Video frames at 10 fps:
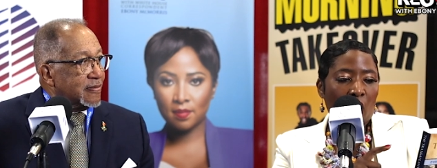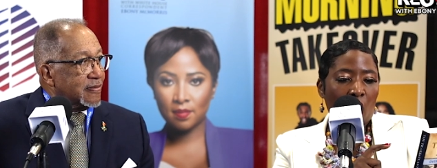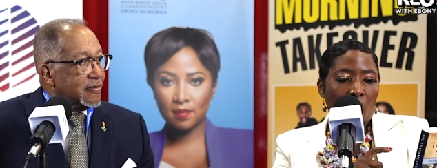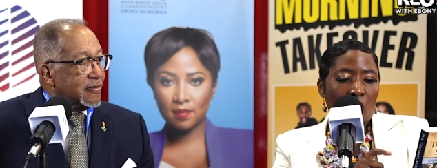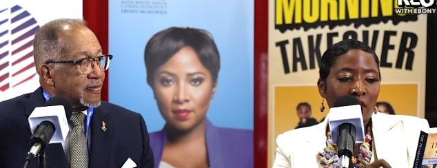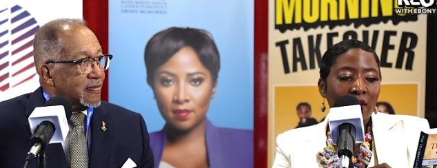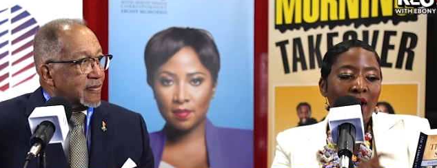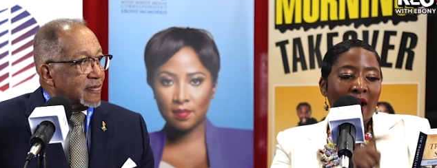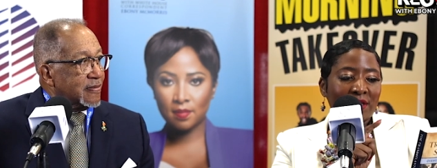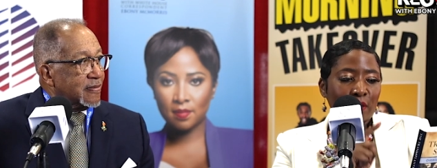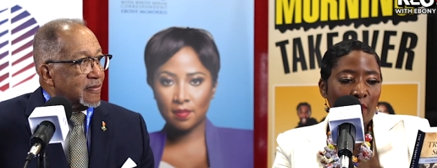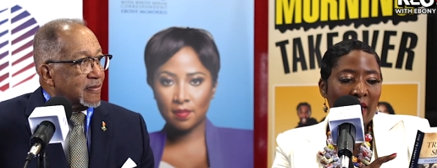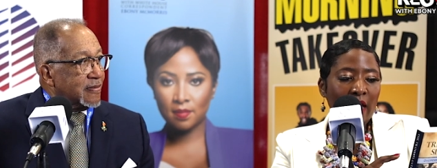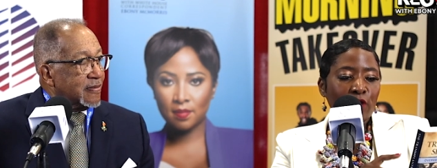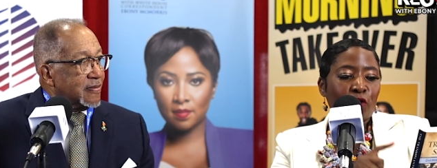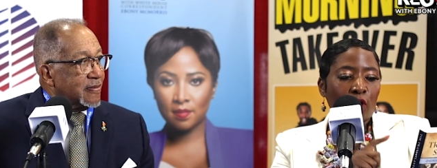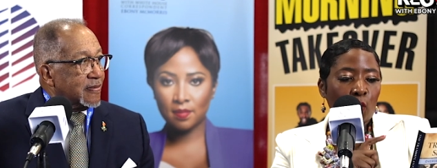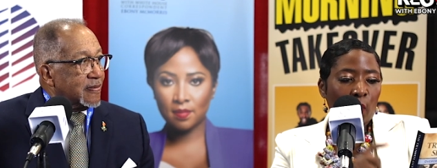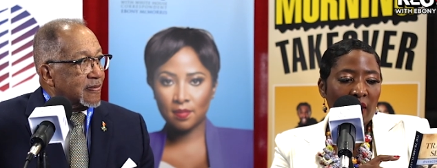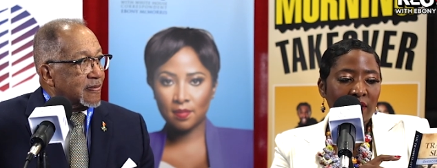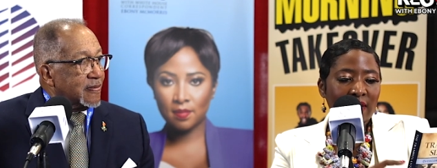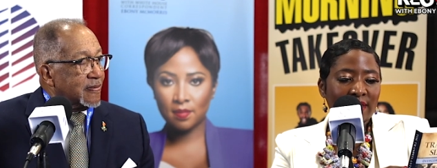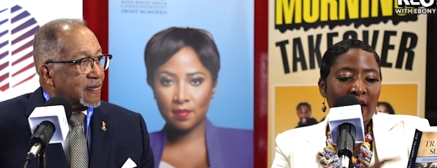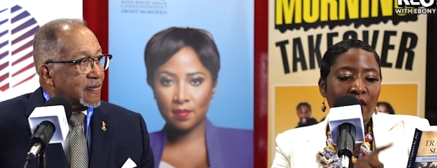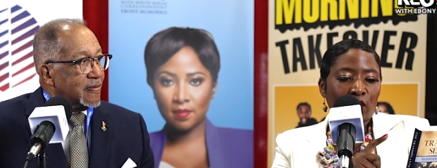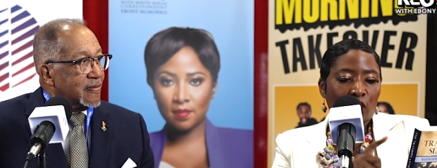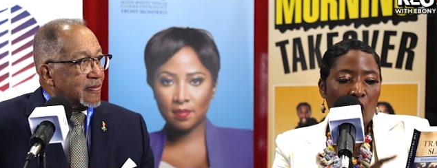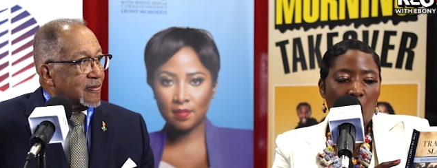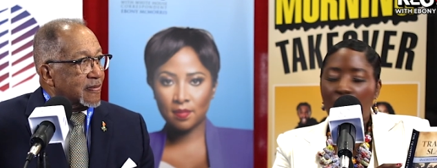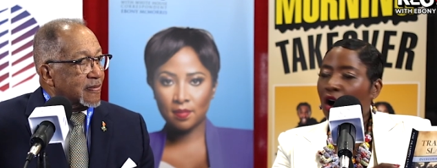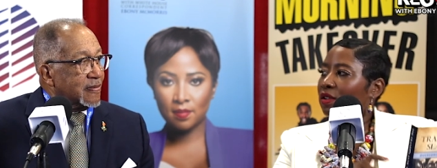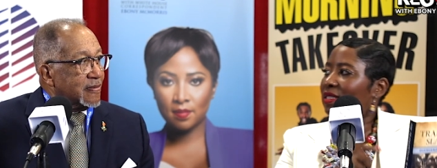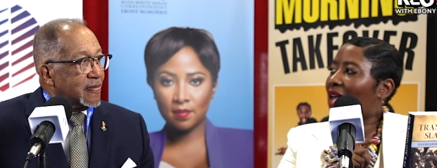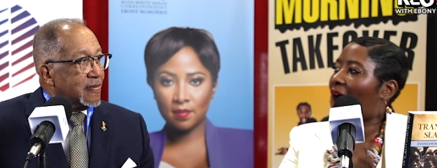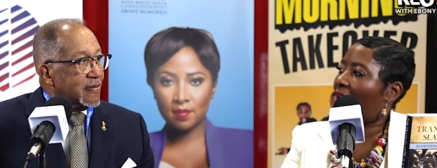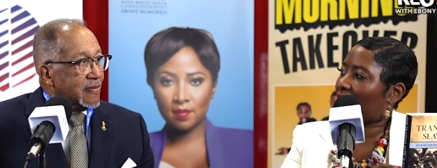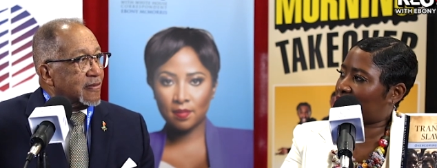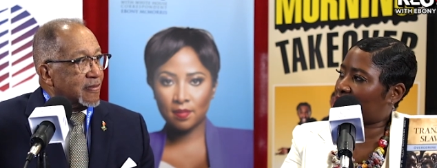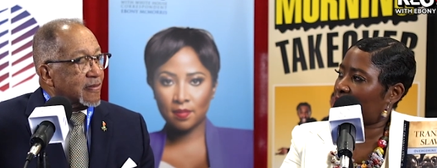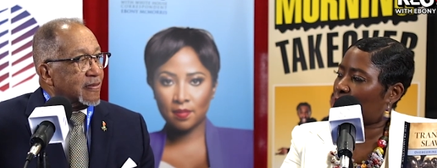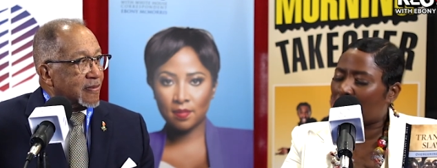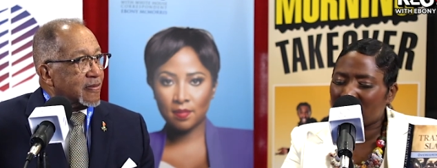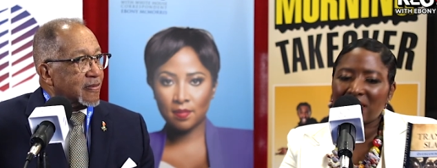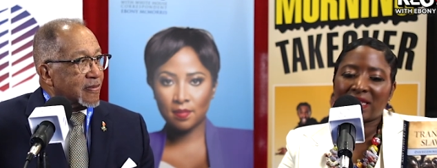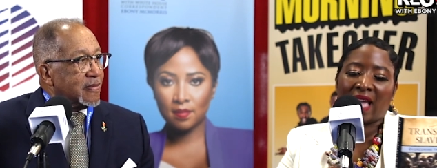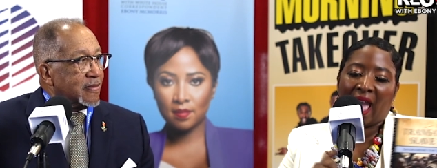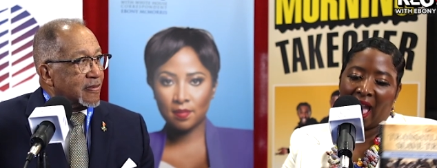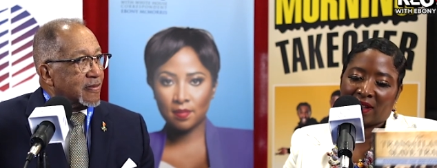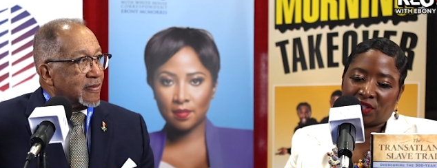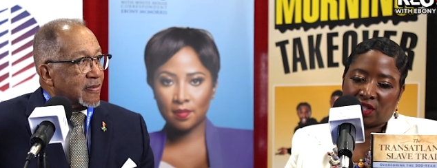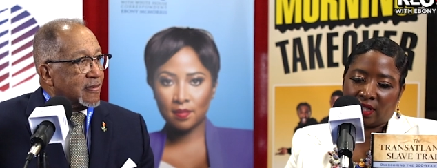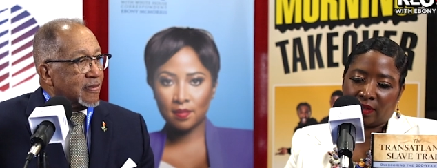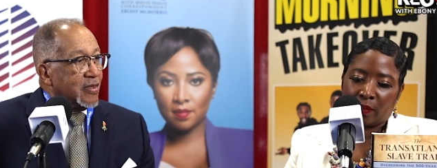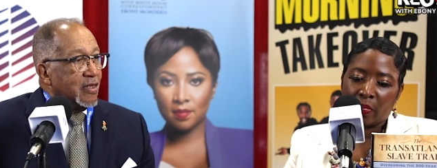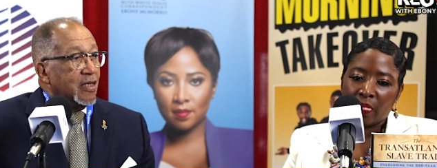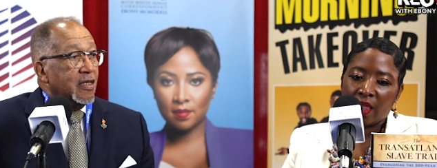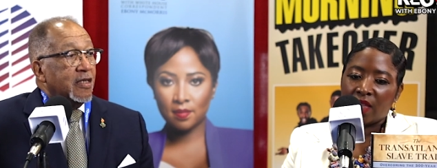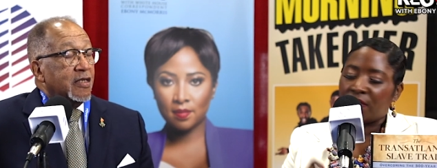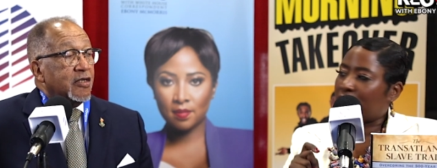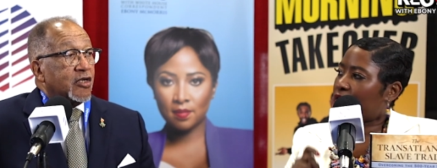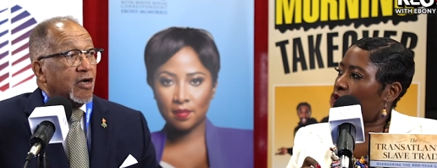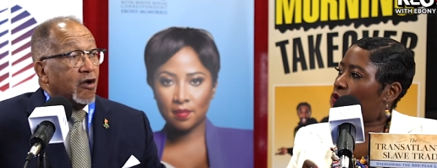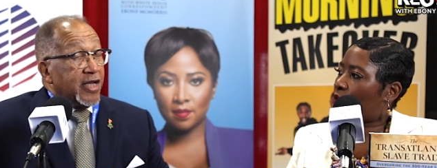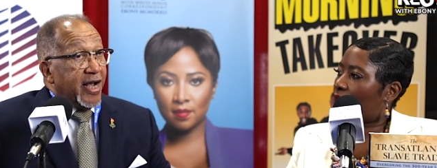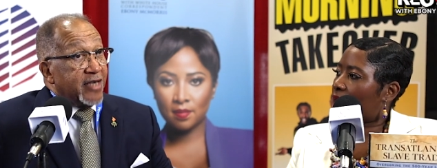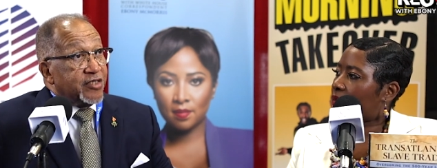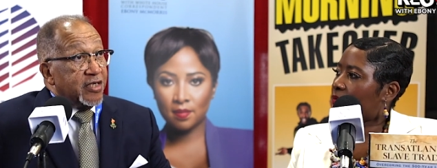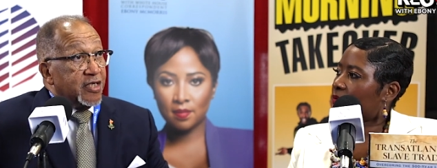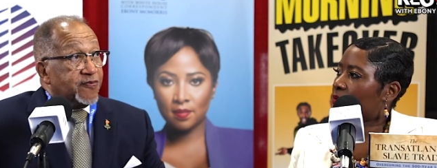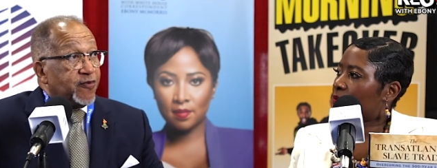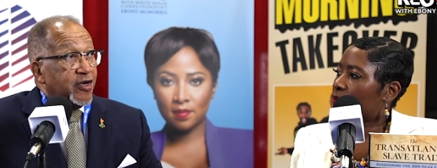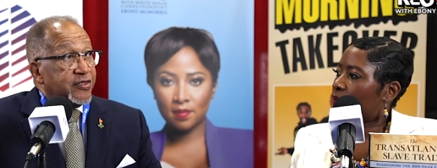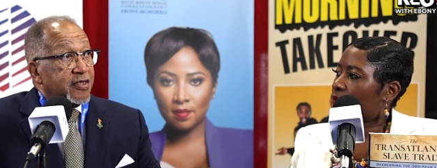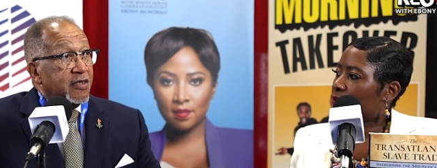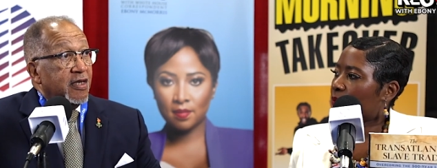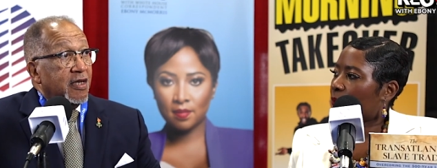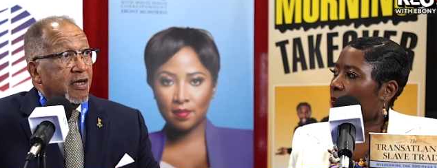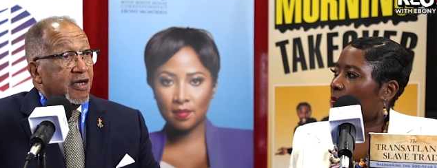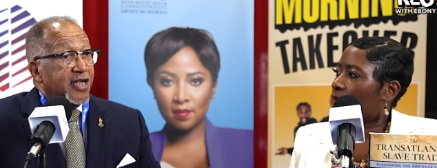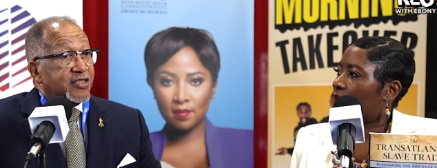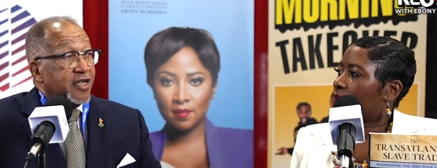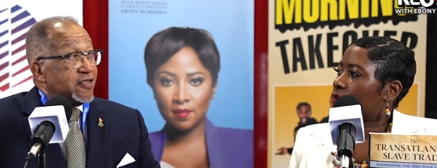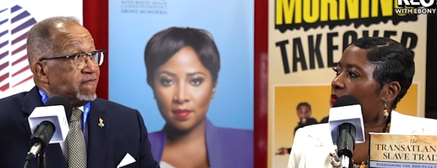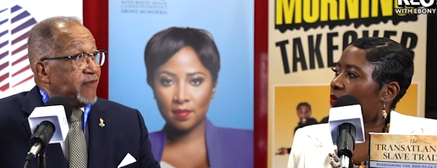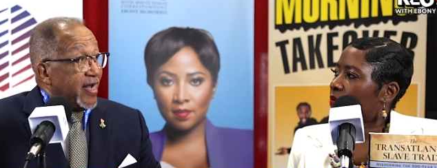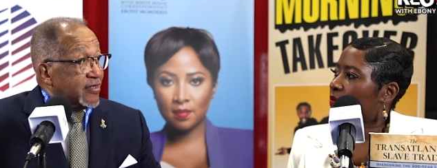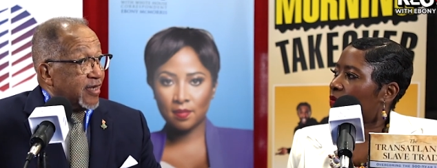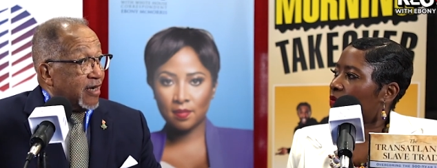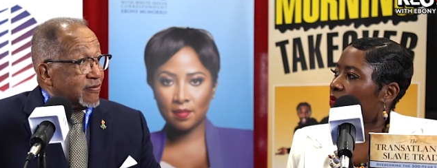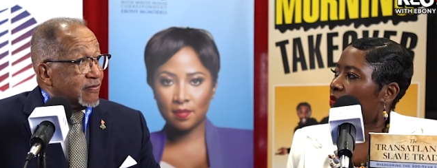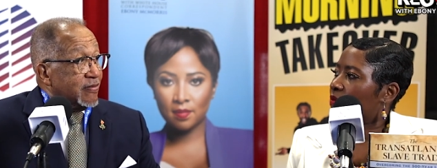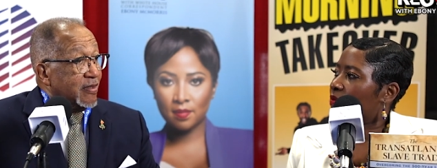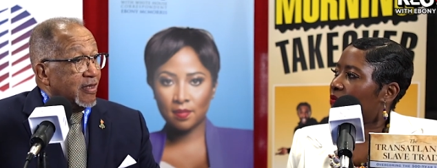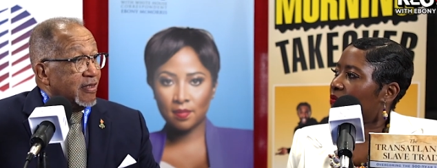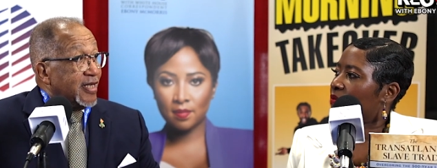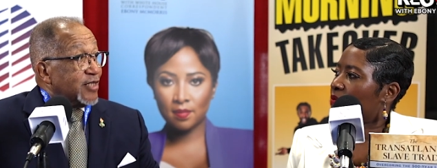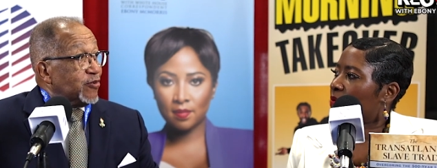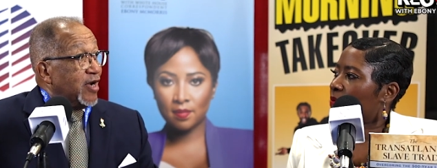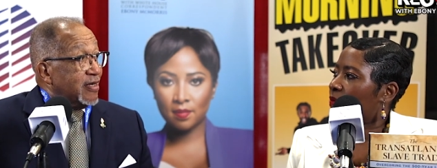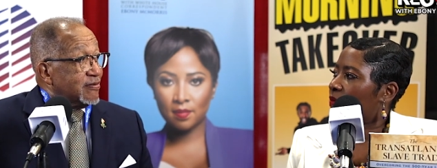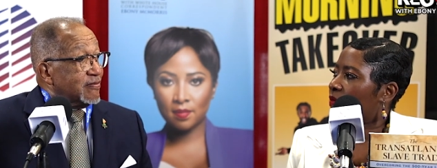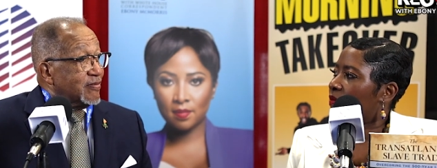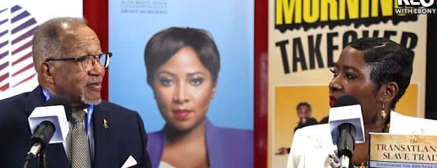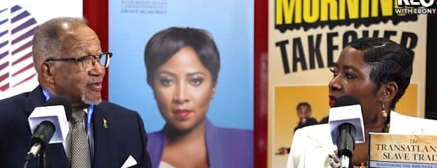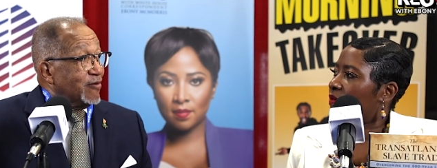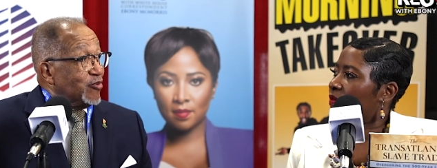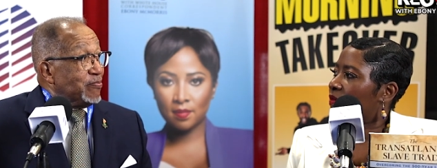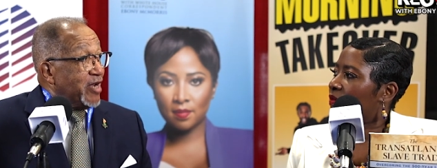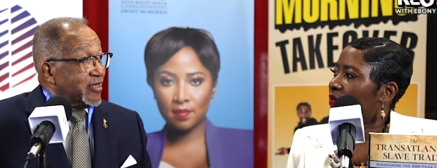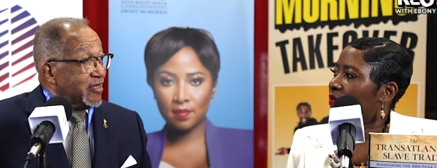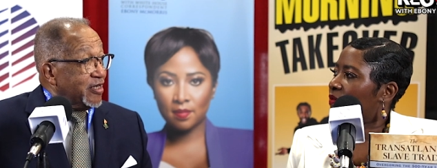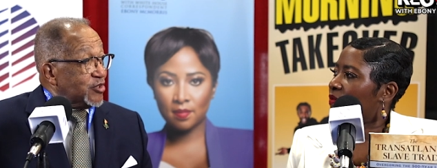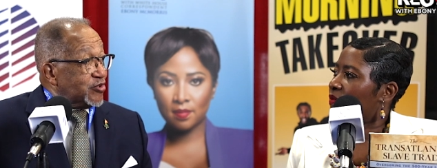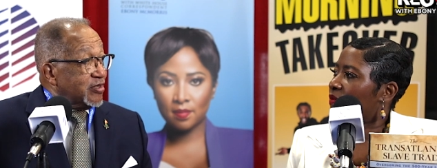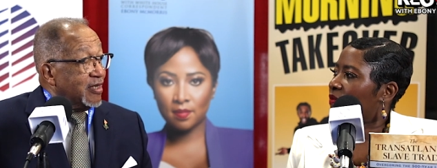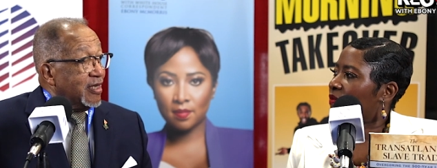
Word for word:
Speaker 1: call, a demand for awareness, and a call to action. What is the action?
Speaker 2: The call to action is first, let's get the facts out. That's why we're making history